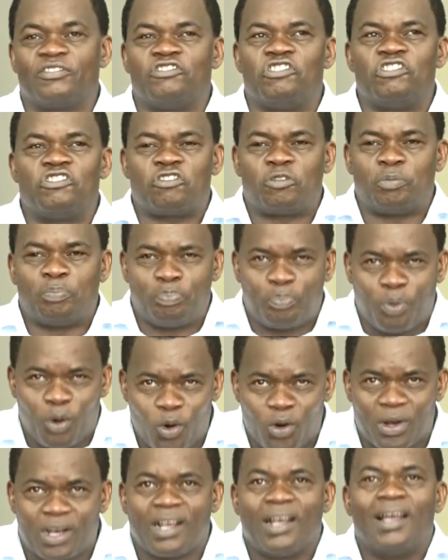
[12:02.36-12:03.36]
She
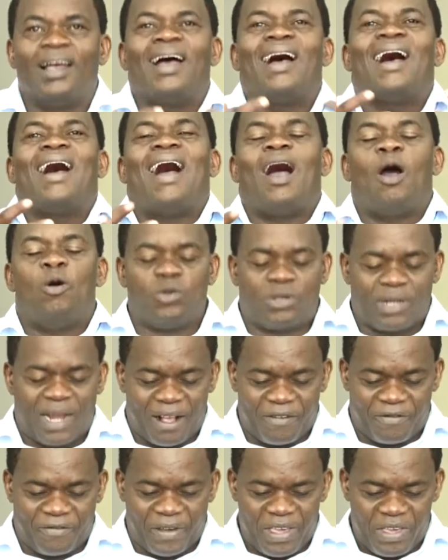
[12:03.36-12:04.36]
spoke out
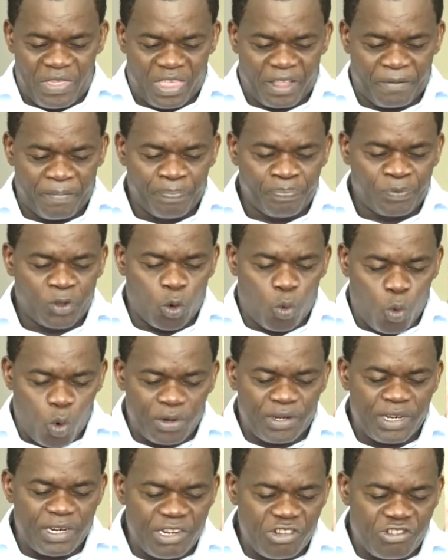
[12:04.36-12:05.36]
her faith.
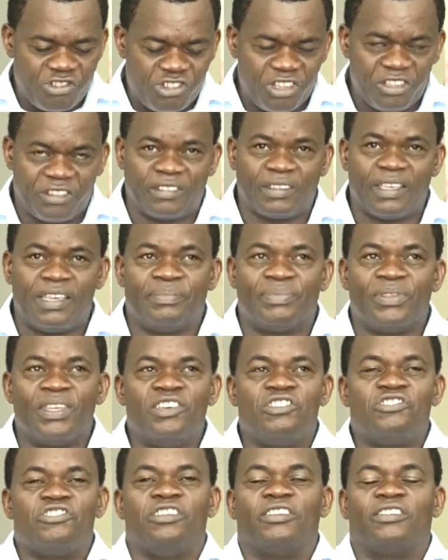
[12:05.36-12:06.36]
What did she say?
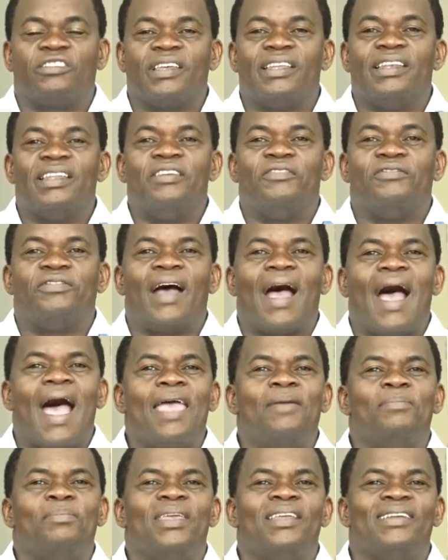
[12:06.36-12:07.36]
She said, if
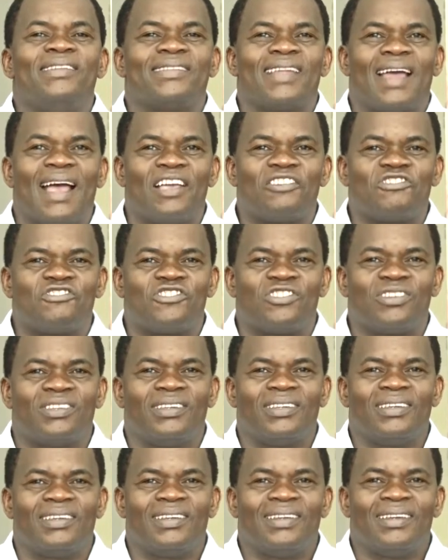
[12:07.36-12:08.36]
I may touch
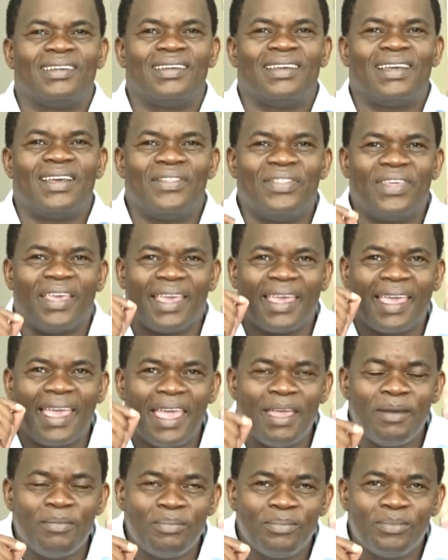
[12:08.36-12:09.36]
the
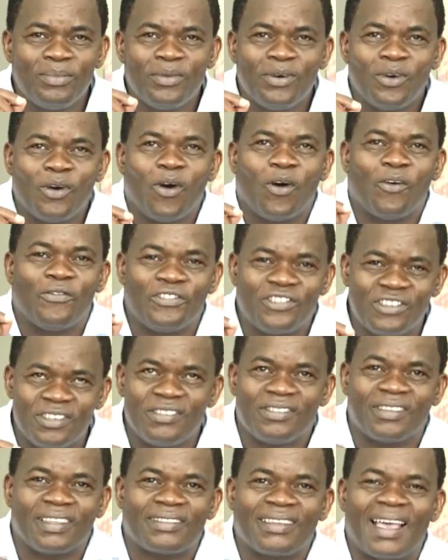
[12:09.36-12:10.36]
hem of
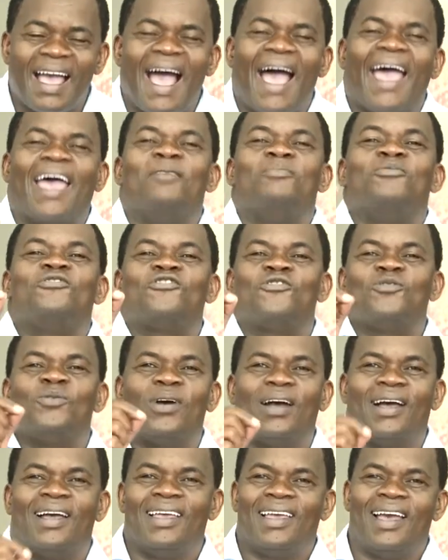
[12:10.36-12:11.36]
Jesus, I am
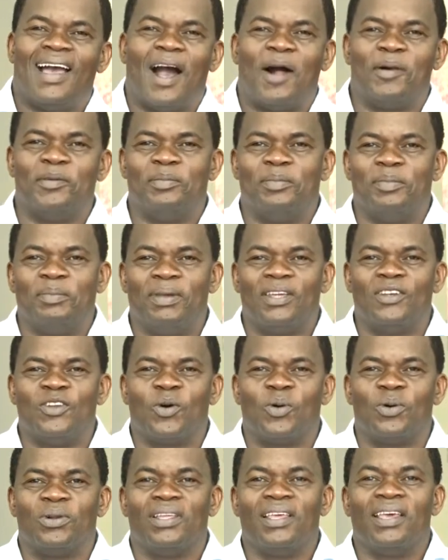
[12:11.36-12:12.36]
sure I'll be made
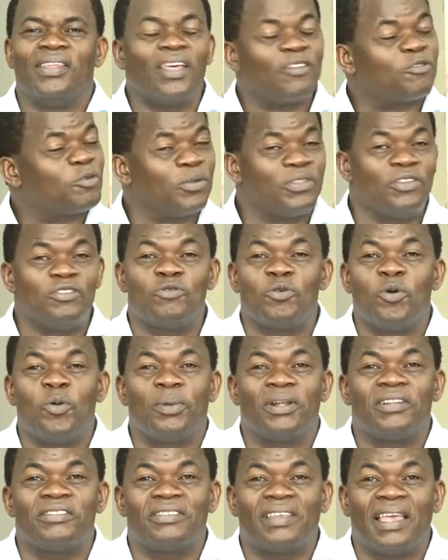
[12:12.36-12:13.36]
whole. That's what this
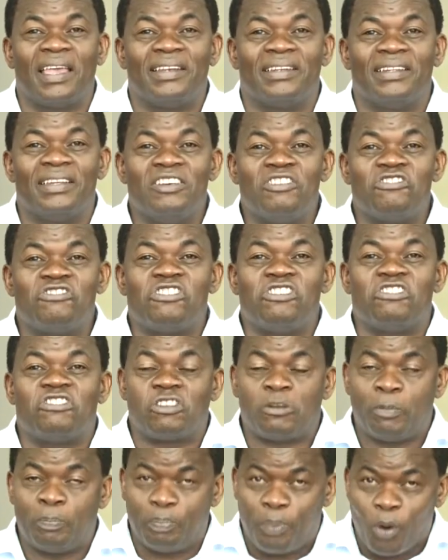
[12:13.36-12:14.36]
woman said. She
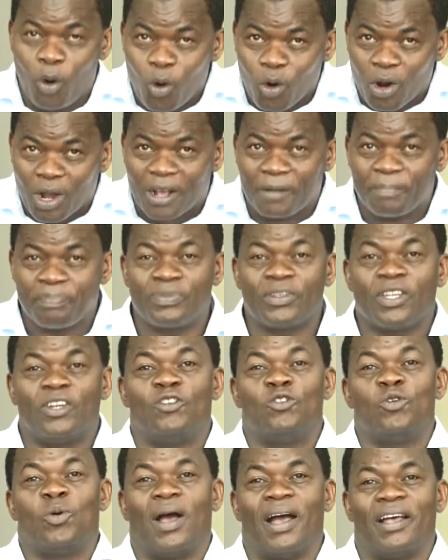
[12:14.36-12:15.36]
spoke
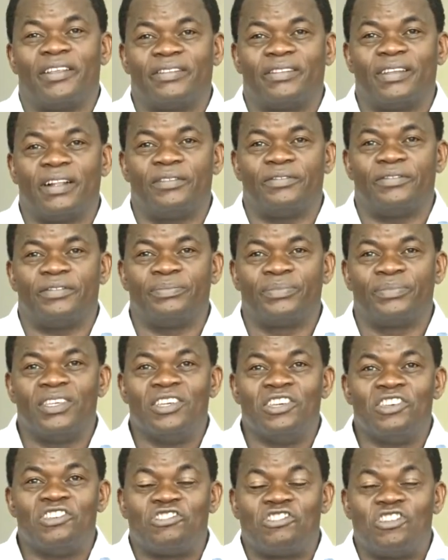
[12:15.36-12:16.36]
to herself.
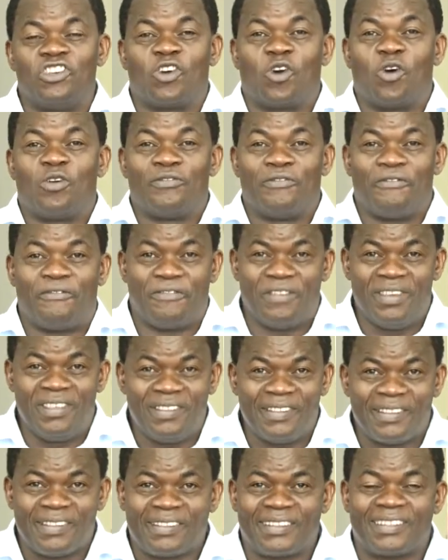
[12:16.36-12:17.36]
She
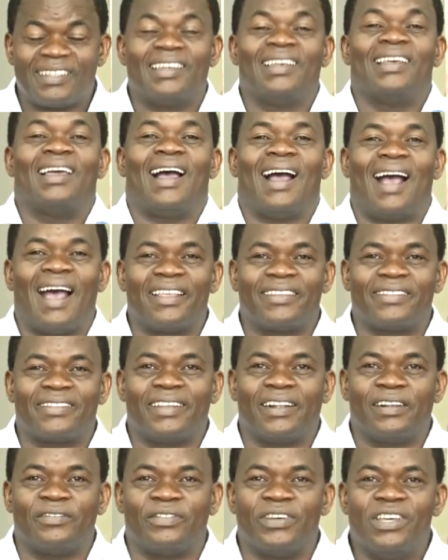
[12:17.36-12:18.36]
convinced
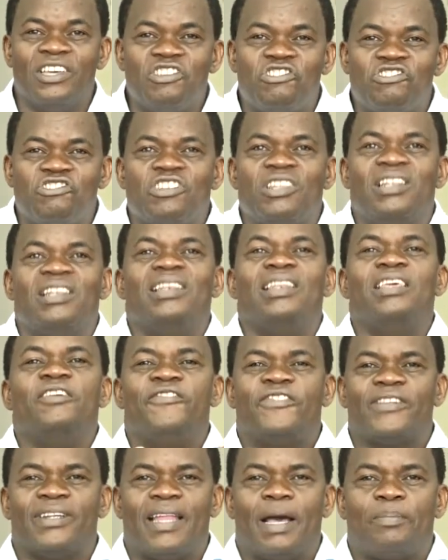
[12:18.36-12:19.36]
herself. She
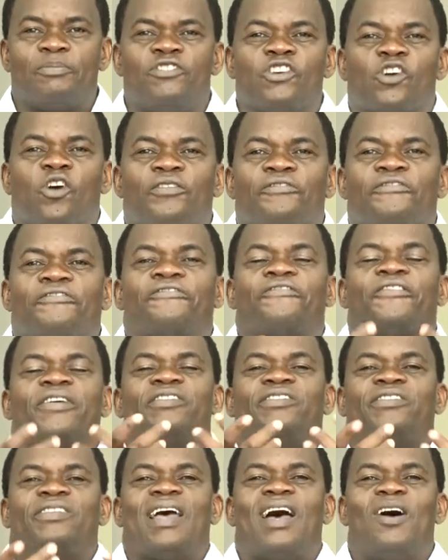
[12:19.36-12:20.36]
lifted up. She
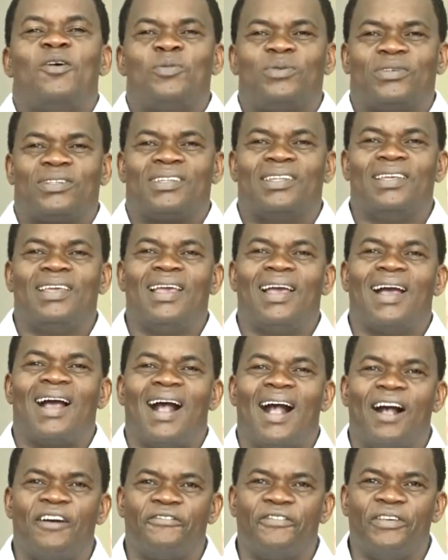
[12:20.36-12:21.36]
confessed out
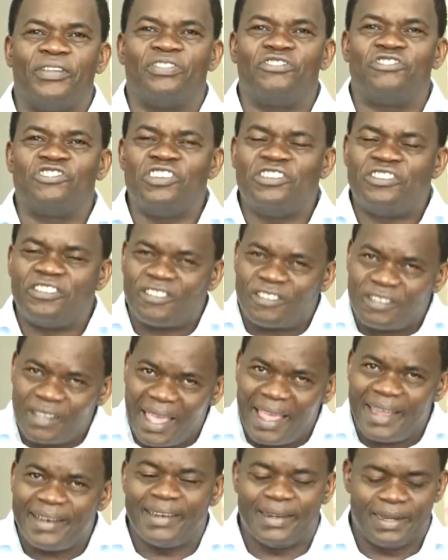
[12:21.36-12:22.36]
her faith. She
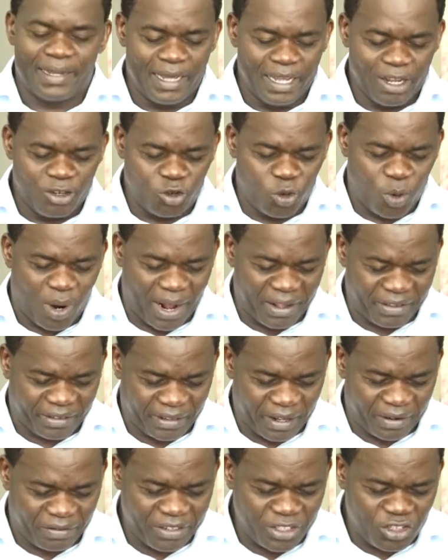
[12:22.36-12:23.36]
said to
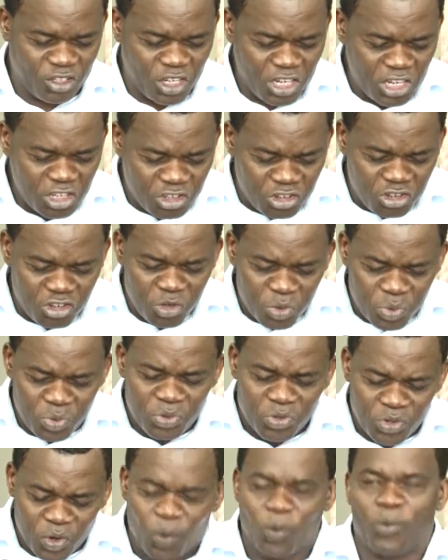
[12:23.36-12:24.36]
herself, did you
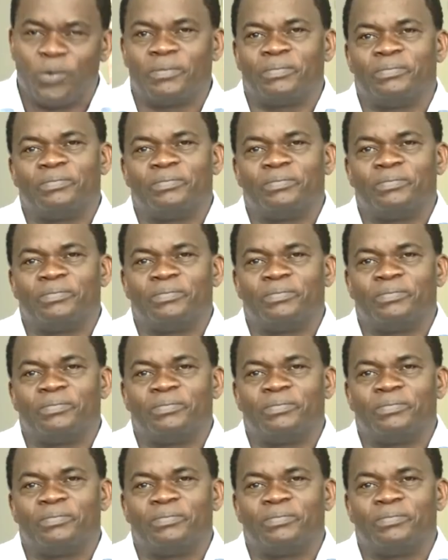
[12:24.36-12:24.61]
know